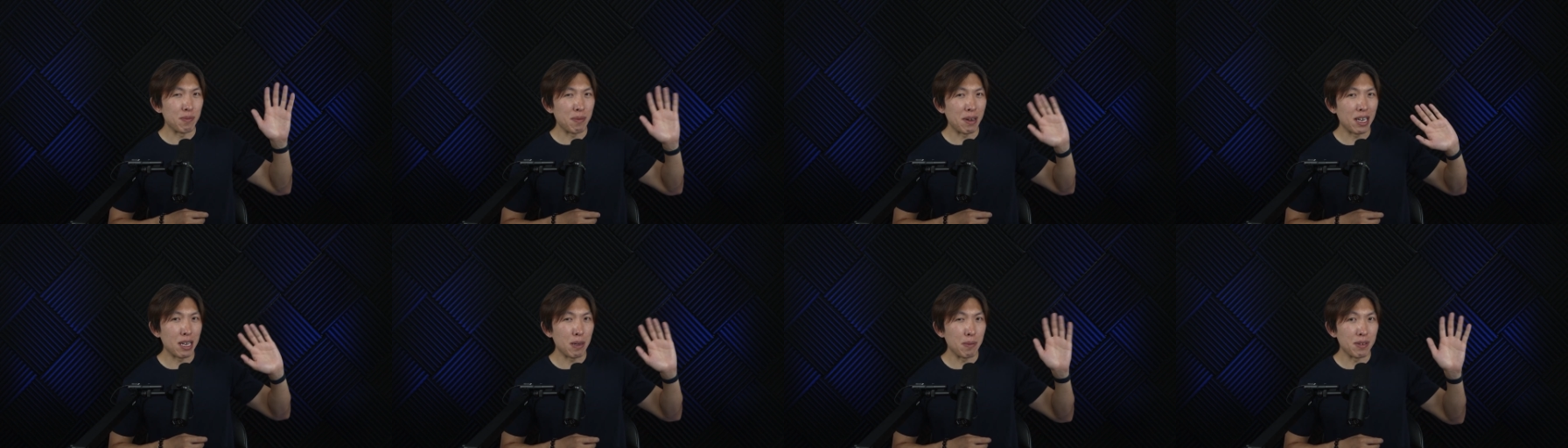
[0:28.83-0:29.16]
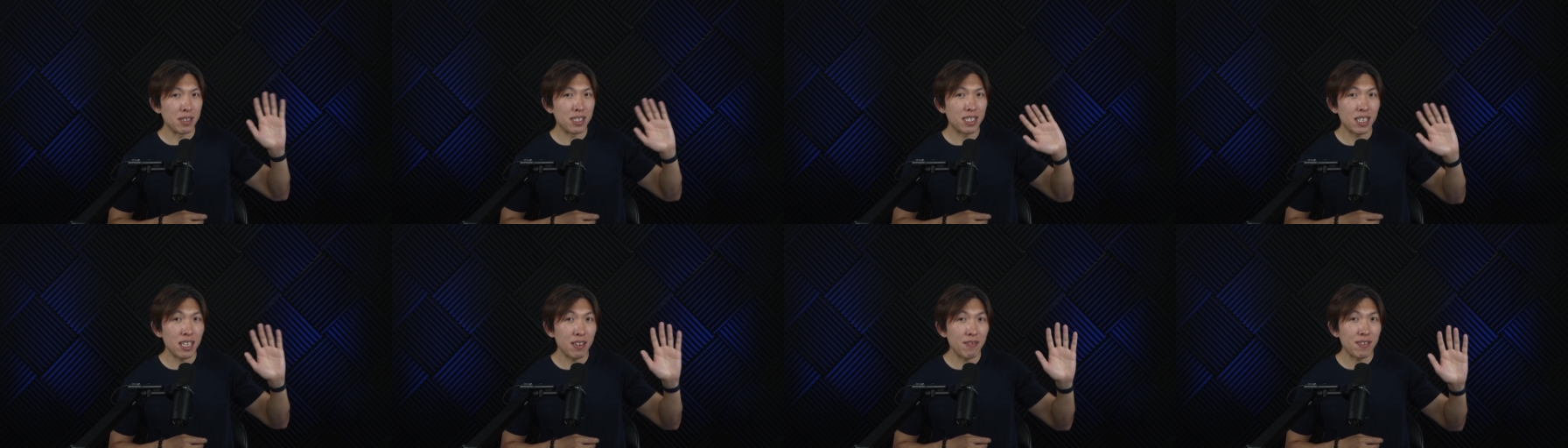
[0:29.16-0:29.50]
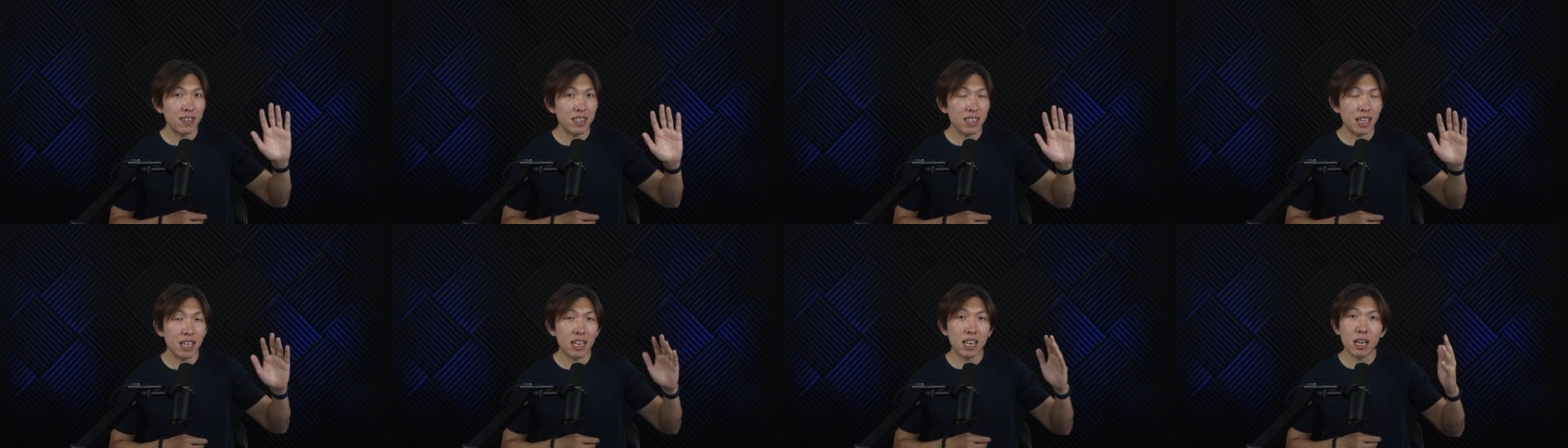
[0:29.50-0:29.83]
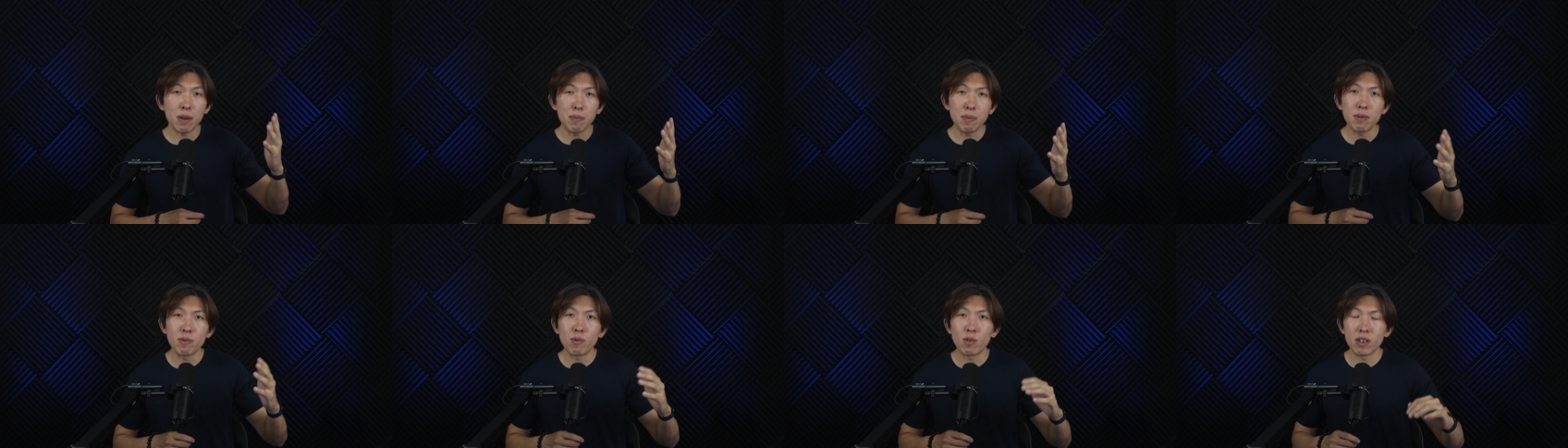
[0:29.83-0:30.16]
my name is Steven, and
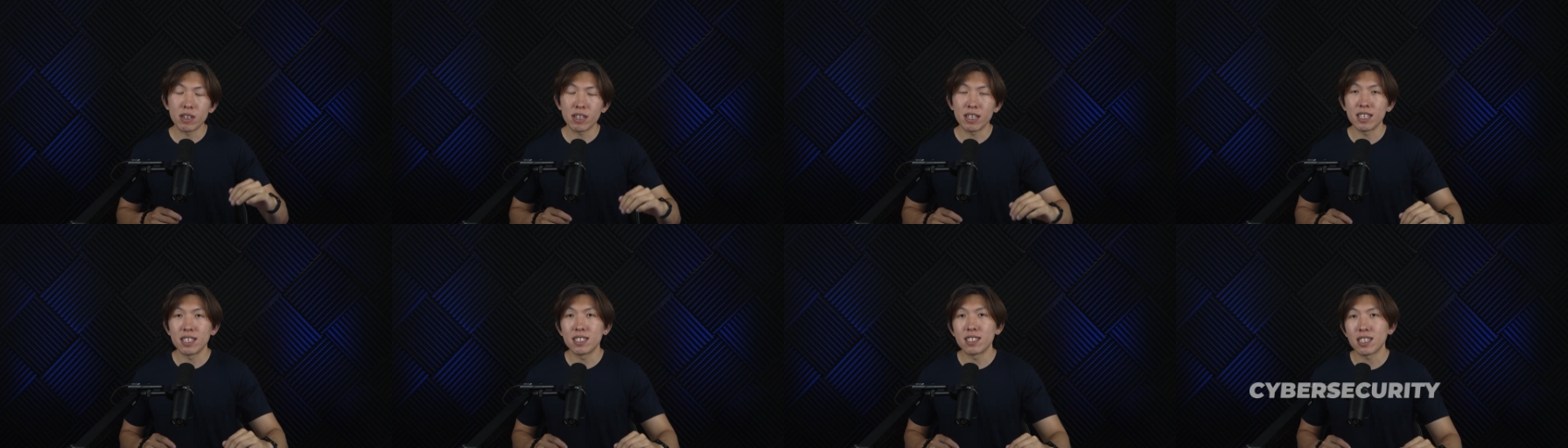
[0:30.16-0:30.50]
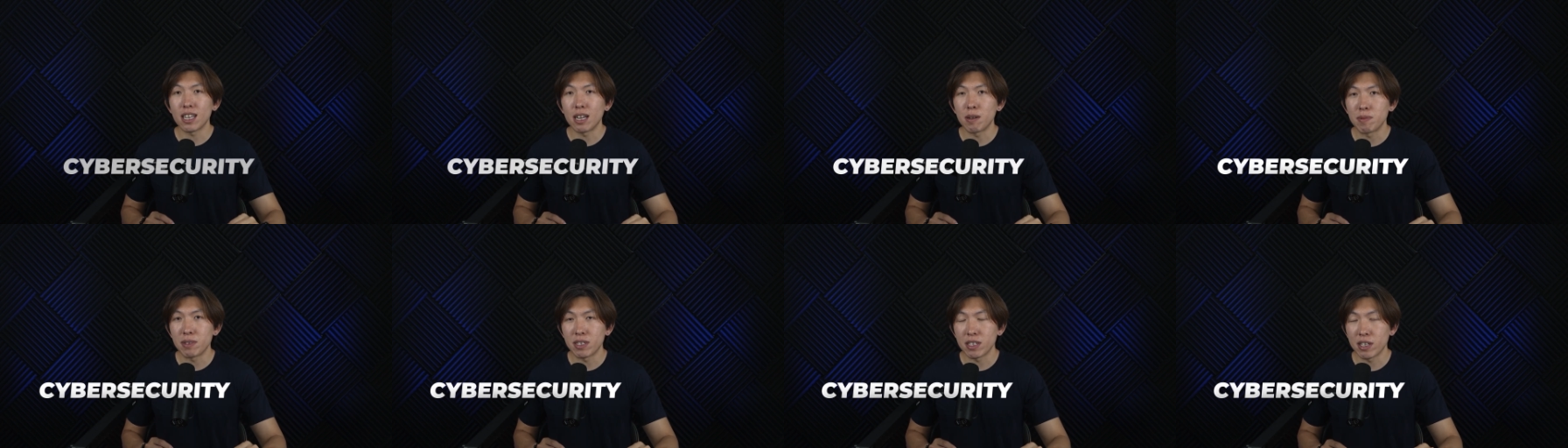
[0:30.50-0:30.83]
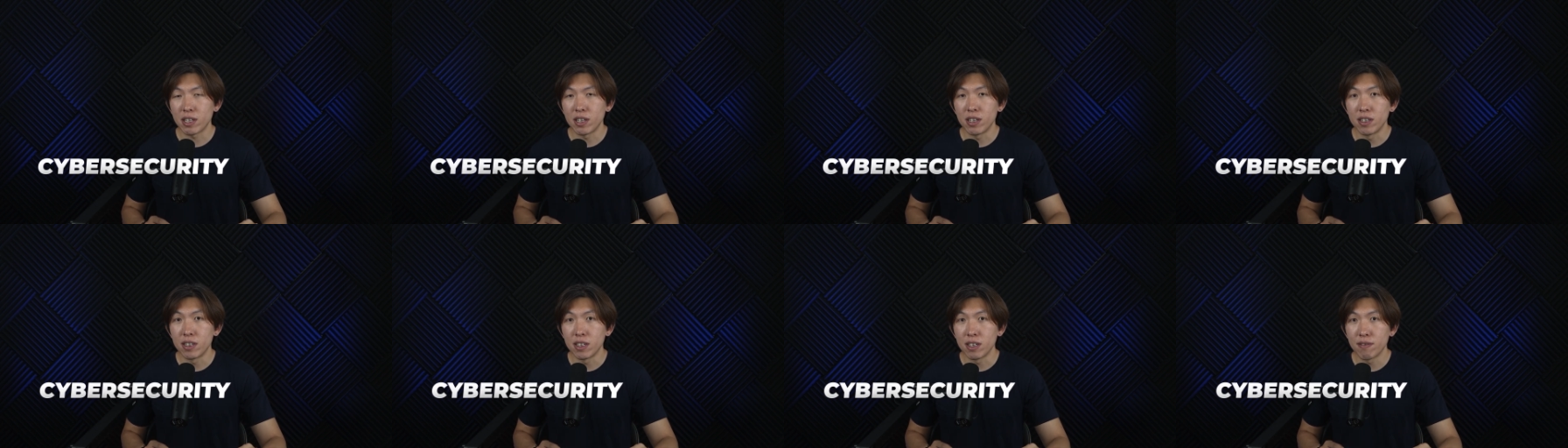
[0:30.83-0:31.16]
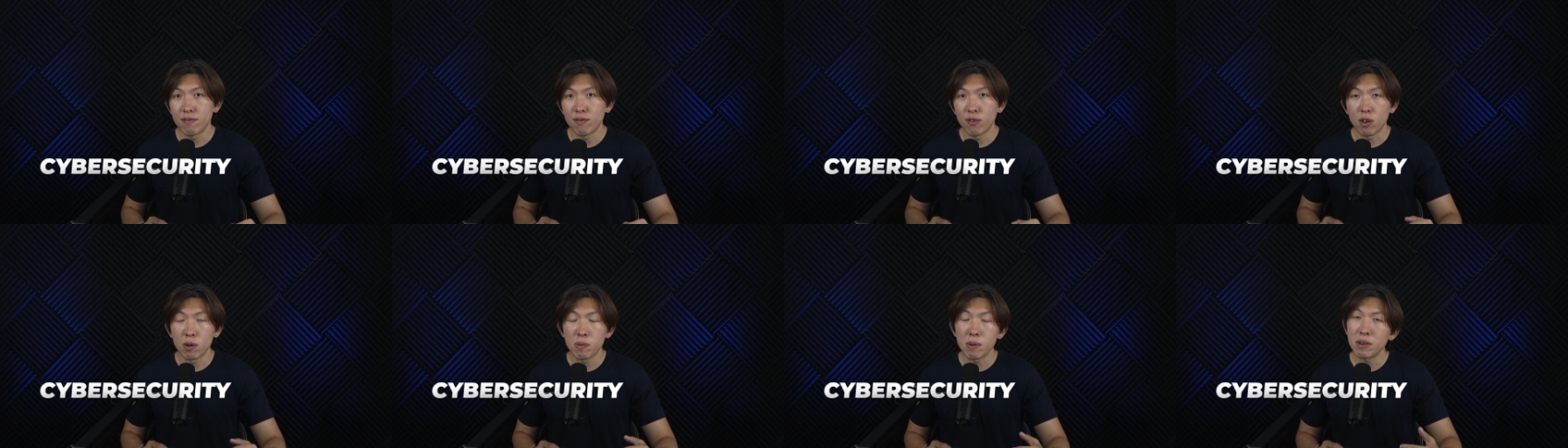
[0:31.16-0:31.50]
I've been working in cybersecurity
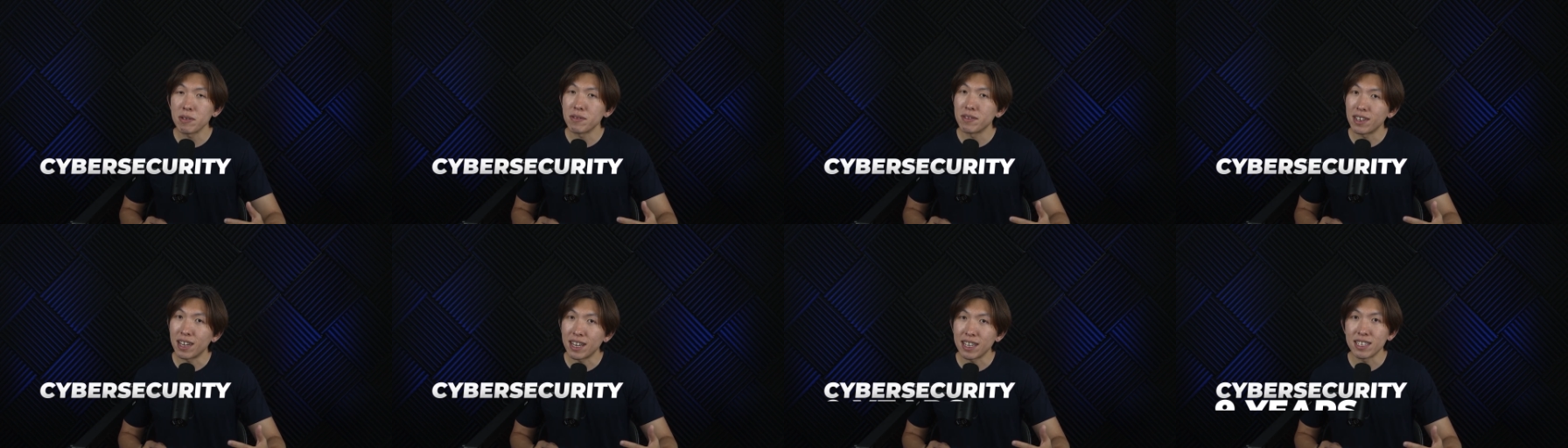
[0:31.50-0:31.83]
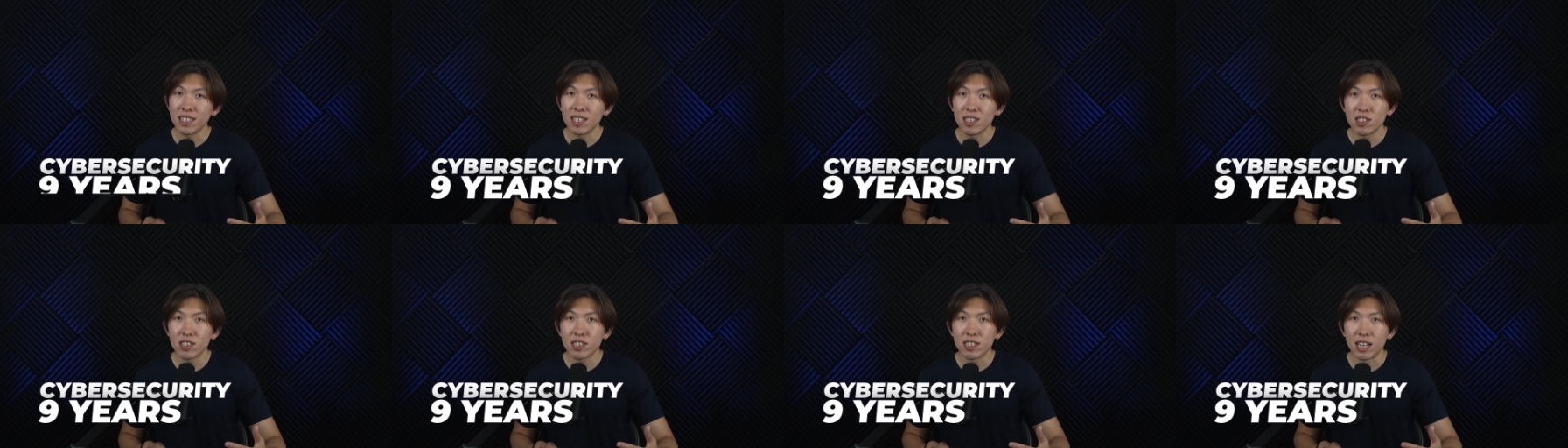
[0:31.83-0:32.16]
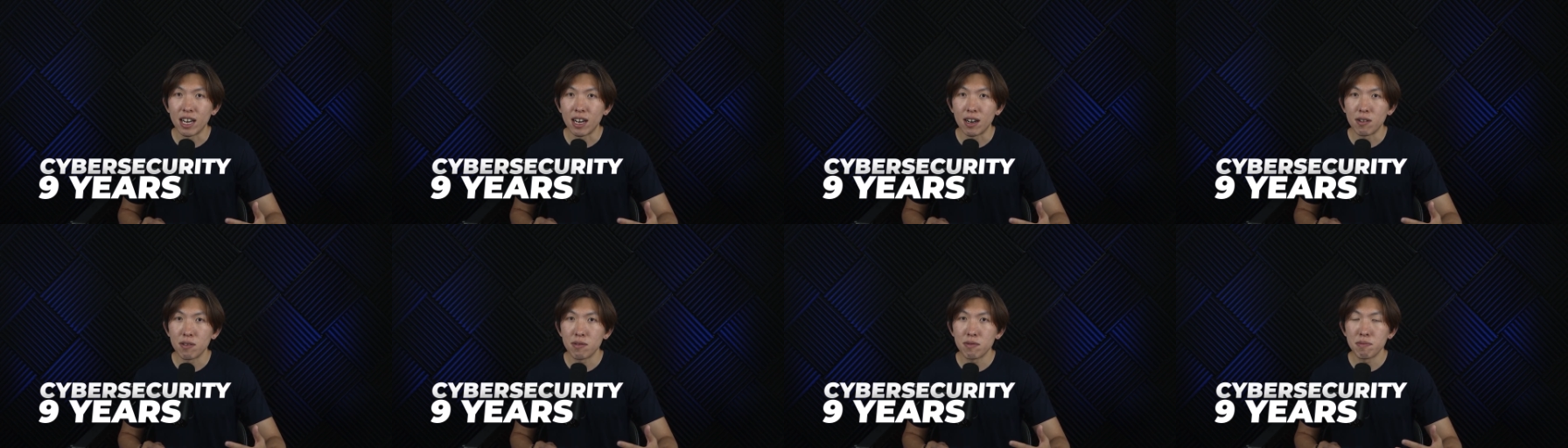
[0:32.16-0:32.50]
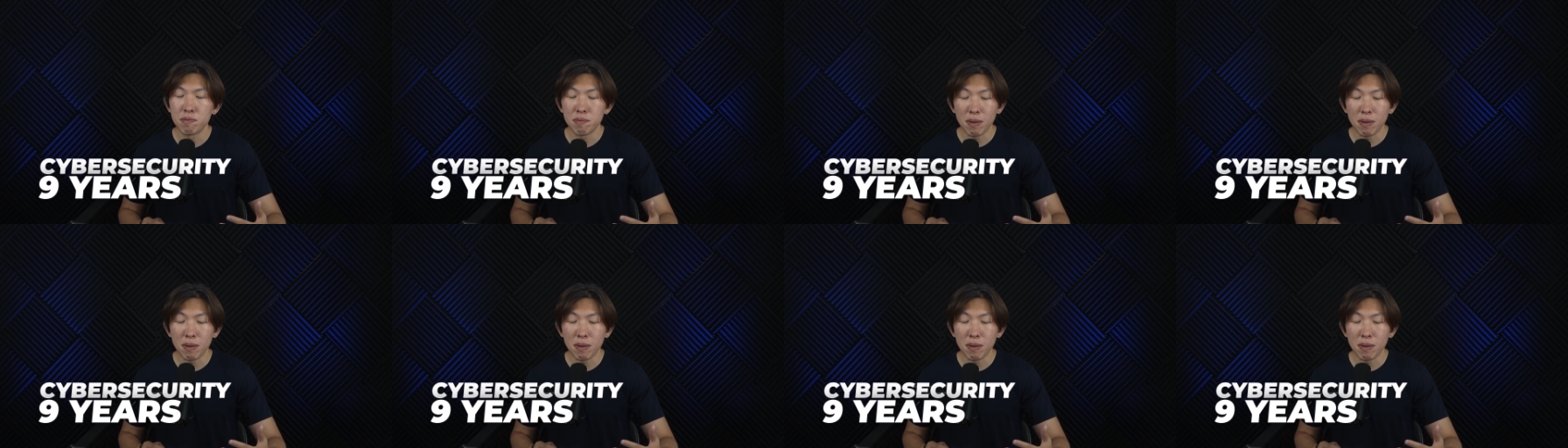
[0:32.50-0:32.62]
for about 9 years now,